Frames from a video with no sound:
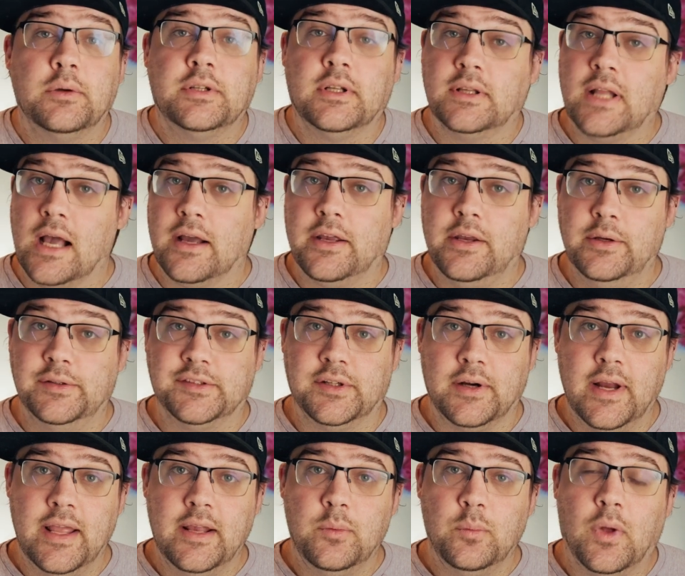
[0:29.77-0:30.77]
So to log a
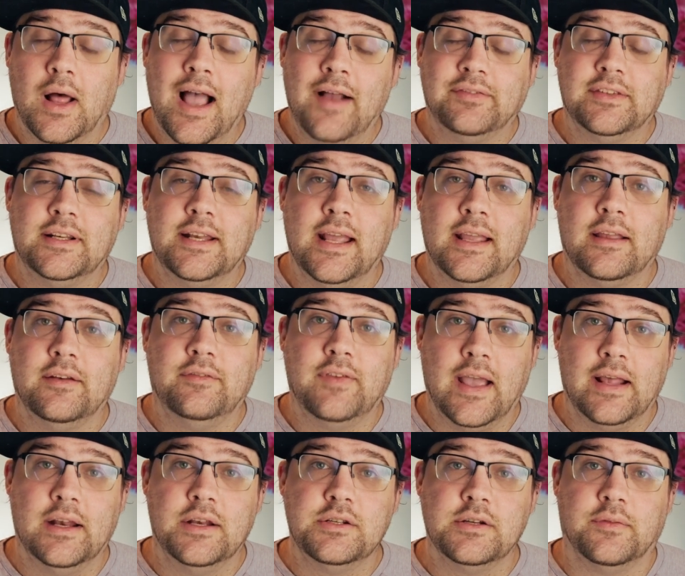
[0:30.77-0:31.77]
user in, we'll have to take
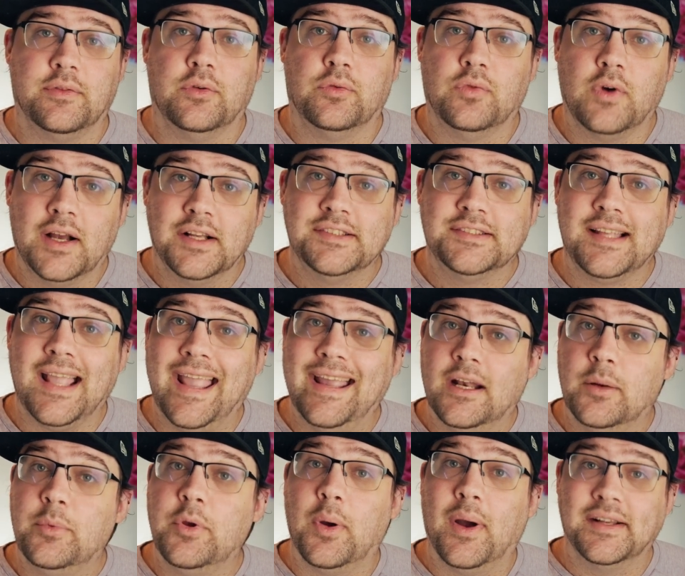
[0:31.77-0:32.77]
advantage of the Rust
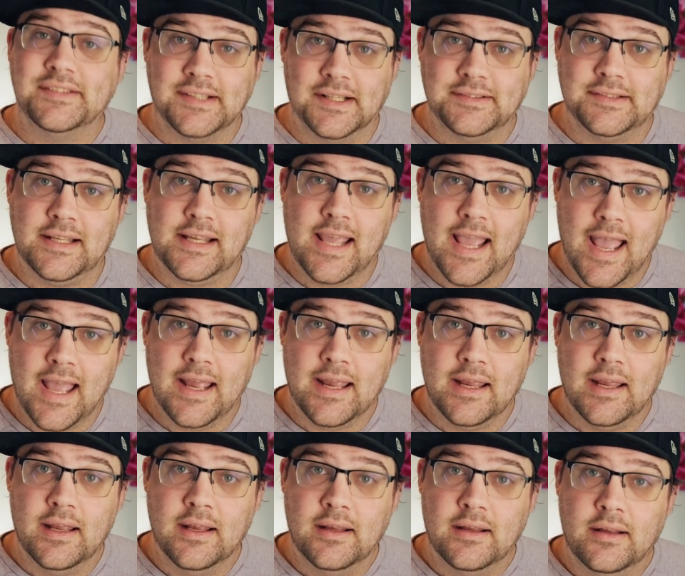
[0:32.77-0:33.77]
AWS
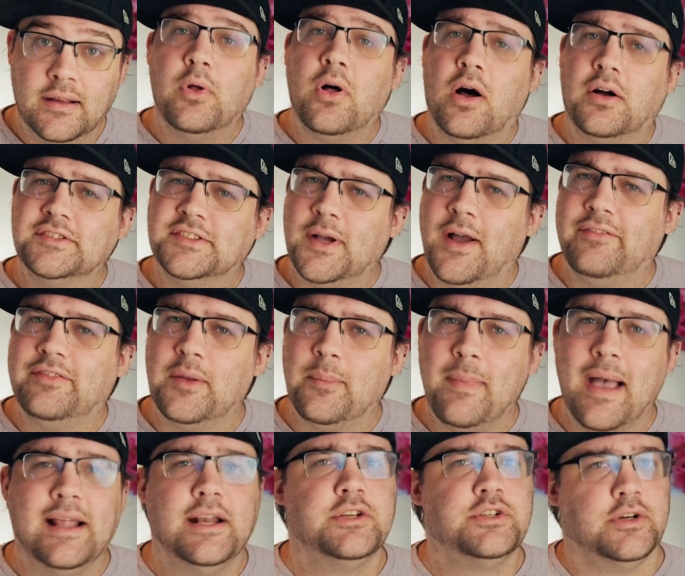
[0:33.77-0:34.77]
SDK, and we'll also have to
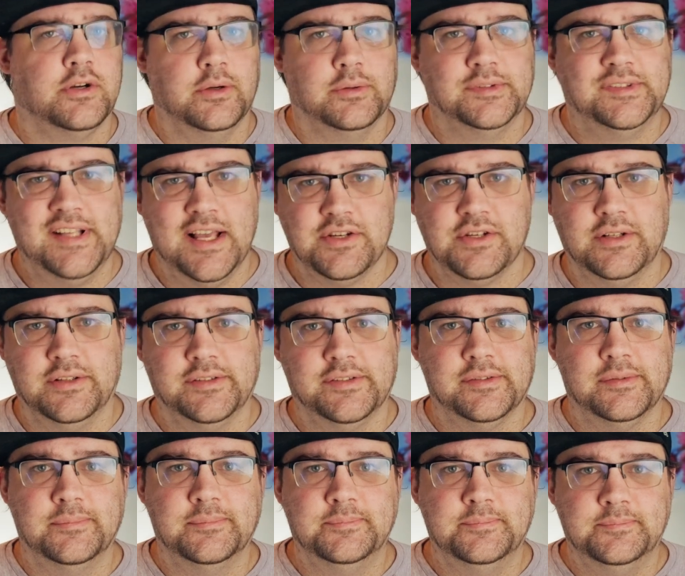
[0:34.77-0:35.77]
manage manage our own
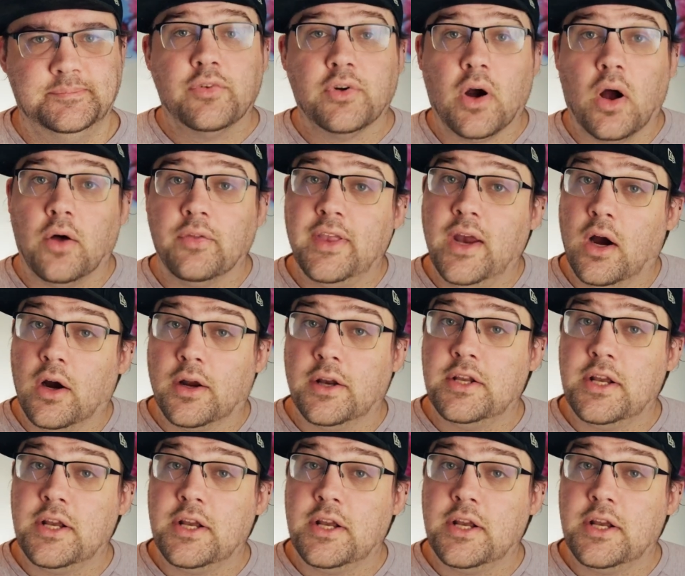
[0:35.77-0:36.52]
sessions. Overall, the